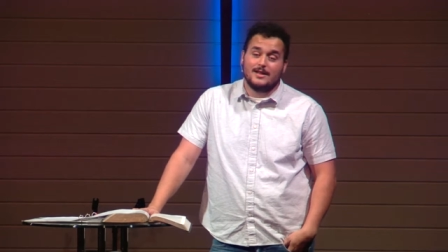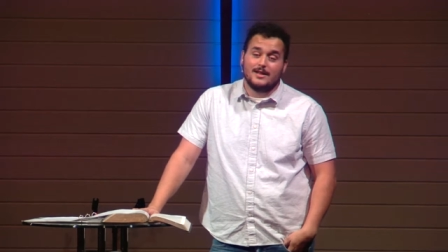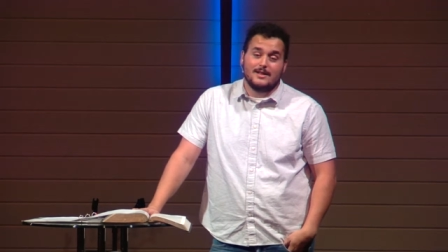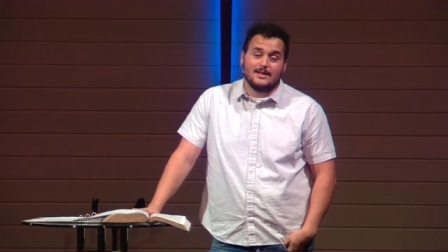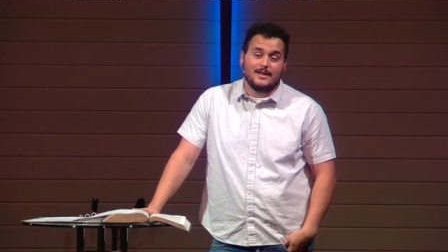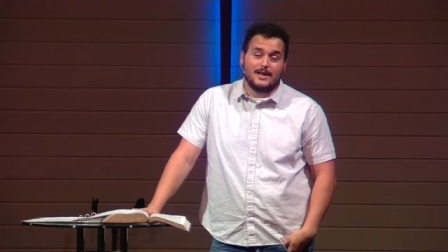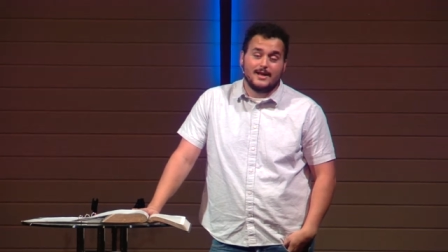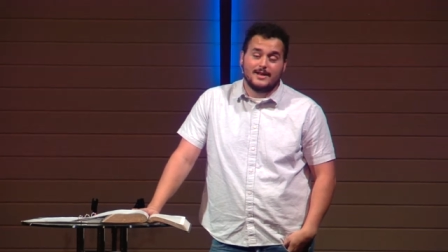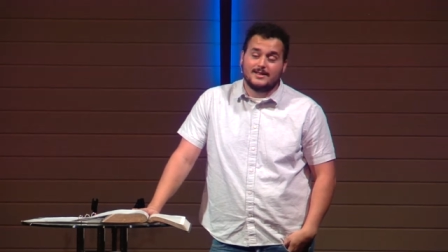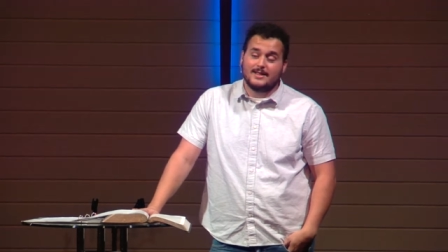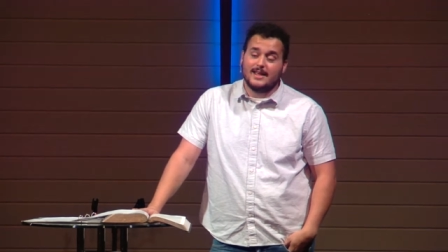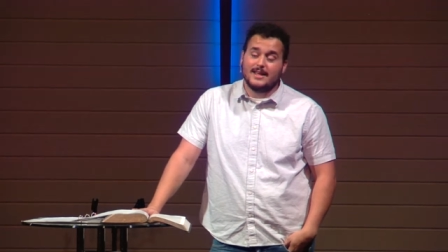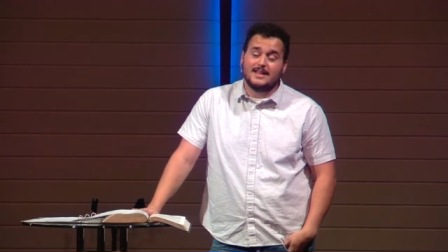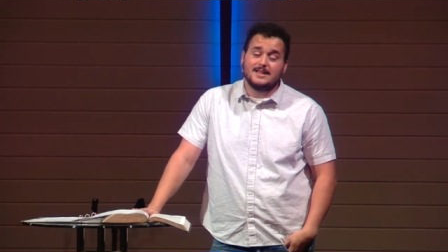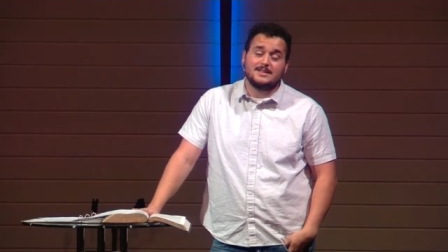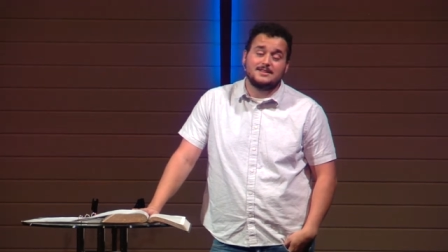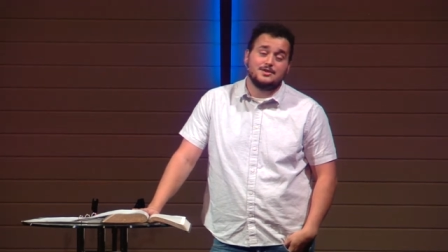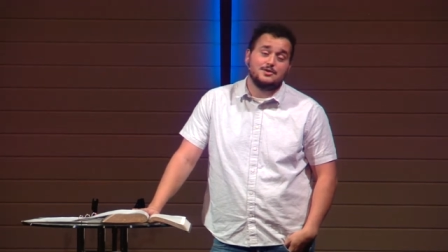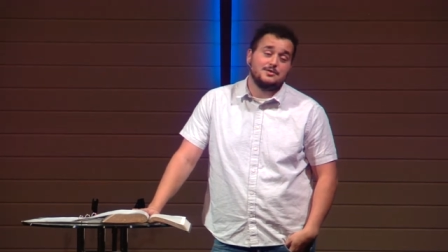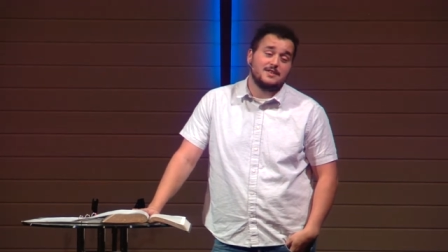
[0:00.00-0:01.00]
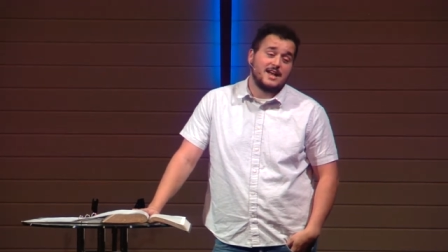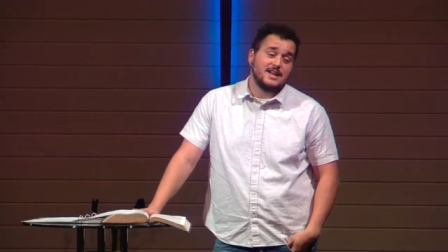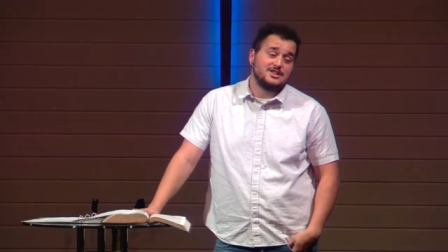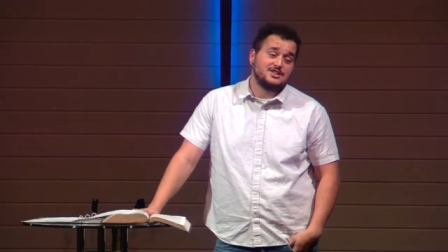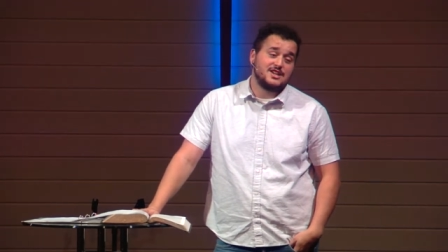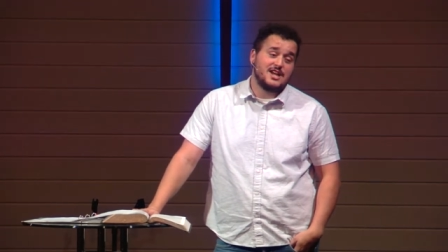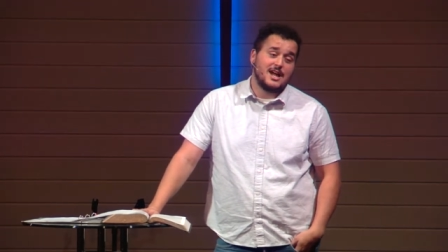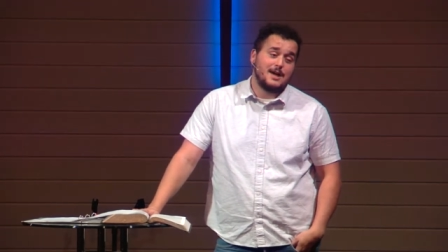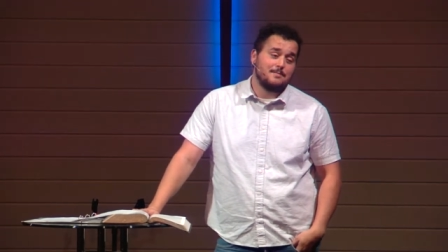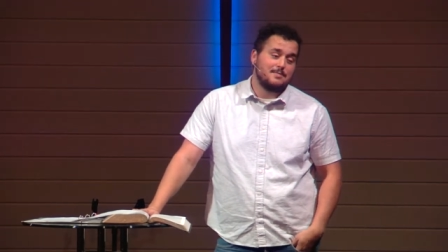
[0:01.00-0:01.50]
Like they can do that
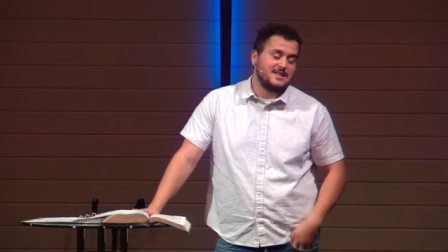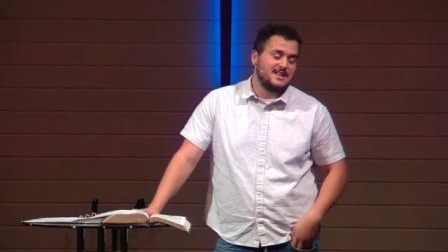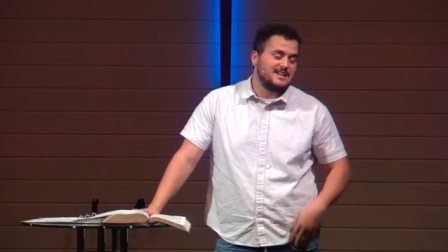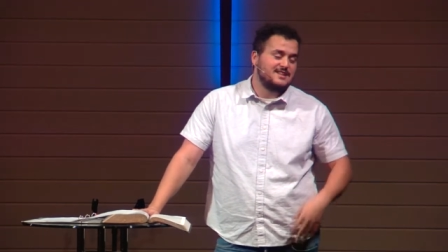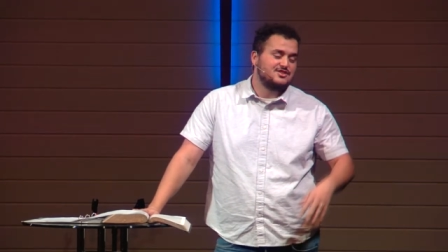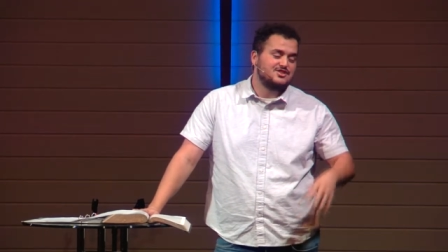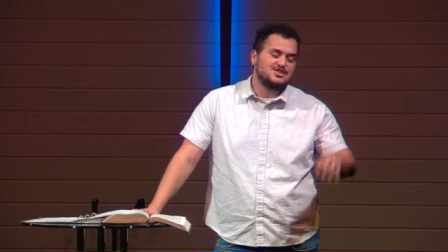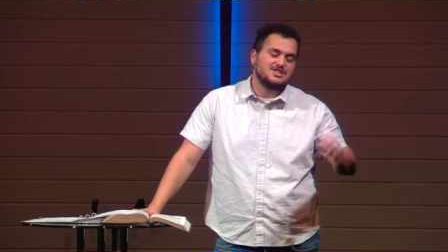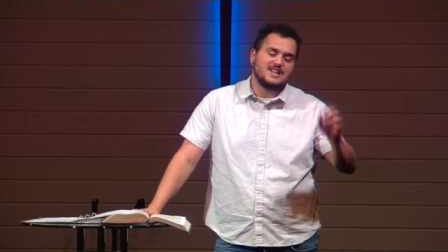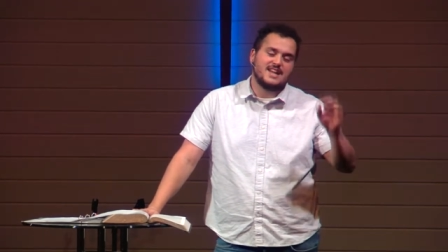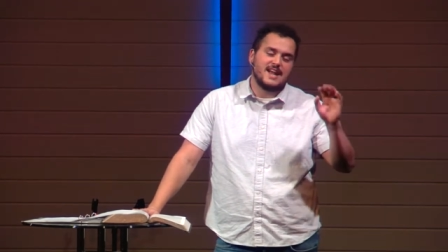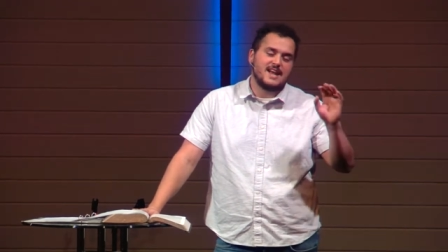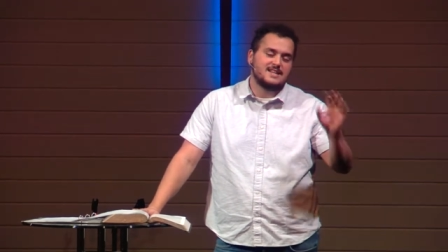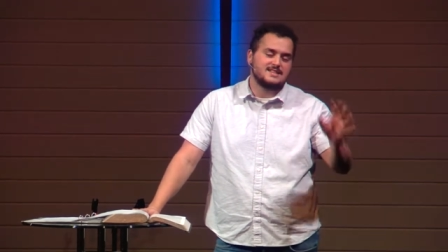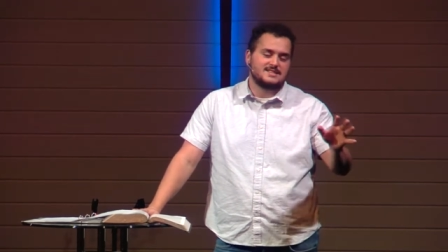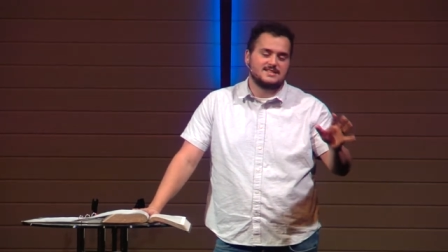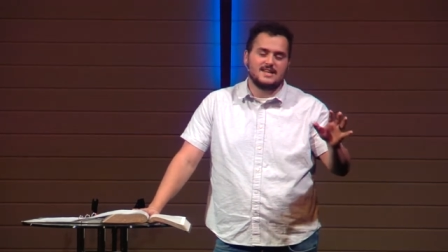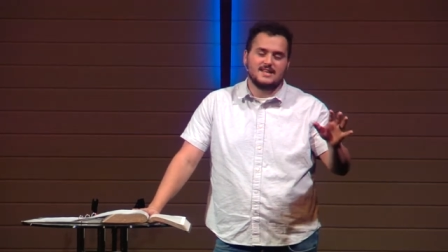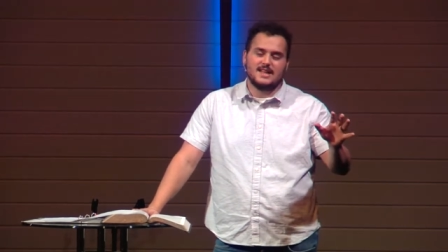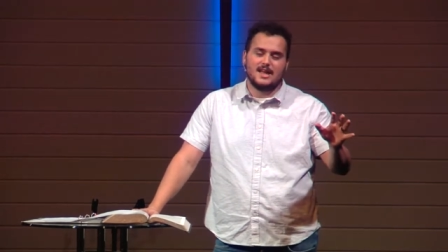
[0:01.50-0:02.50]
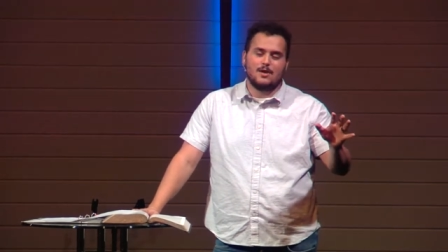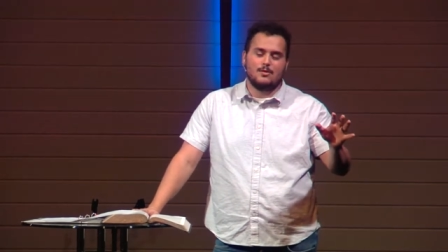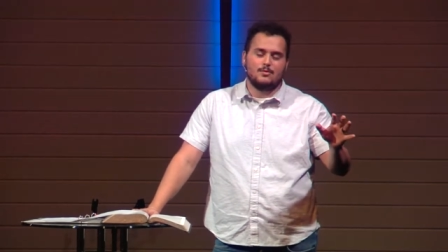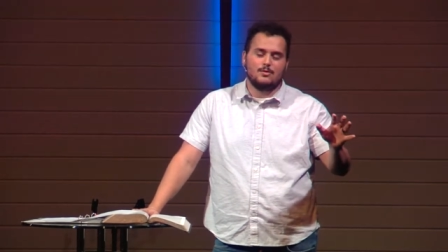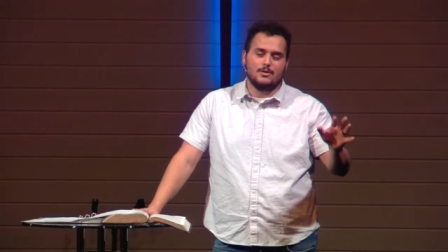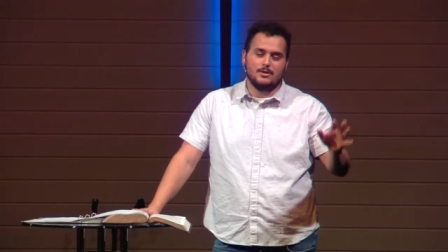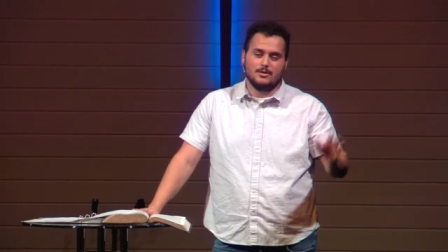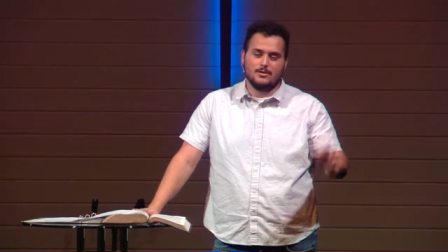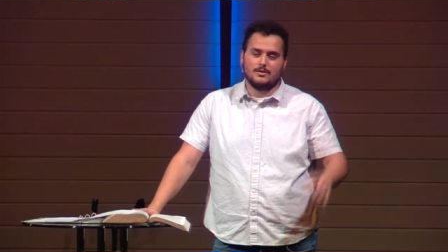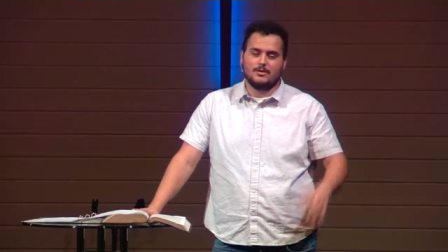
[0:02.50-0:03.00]
chant, but they just can't say that
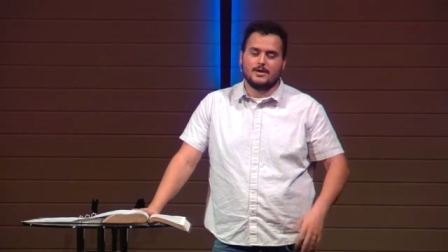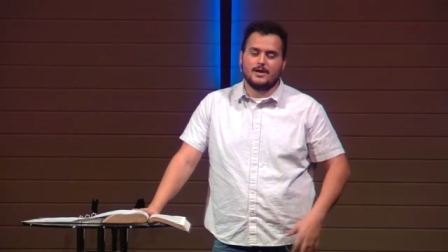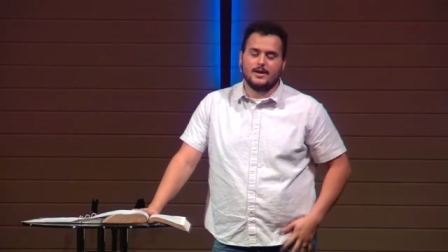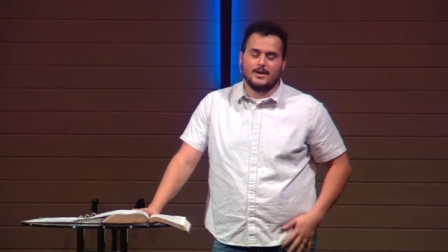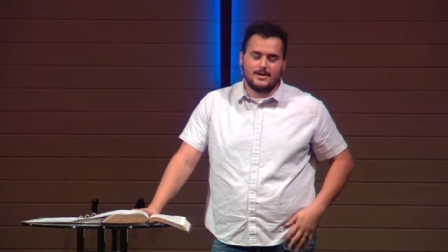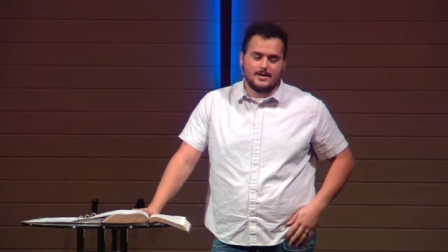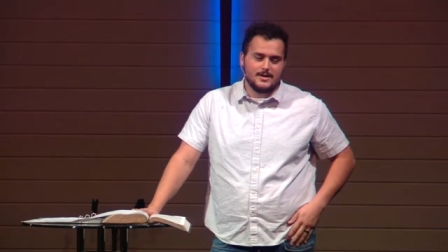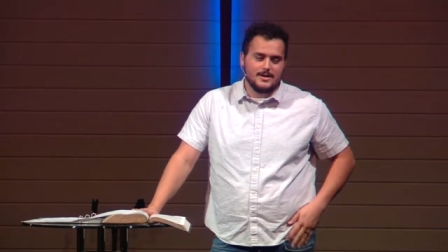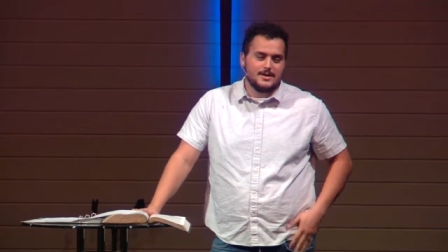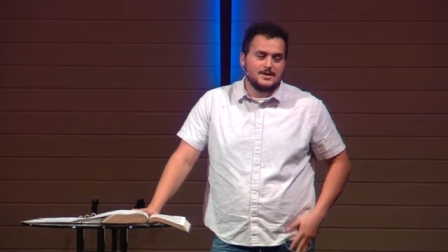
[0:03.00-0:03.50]
word, okay?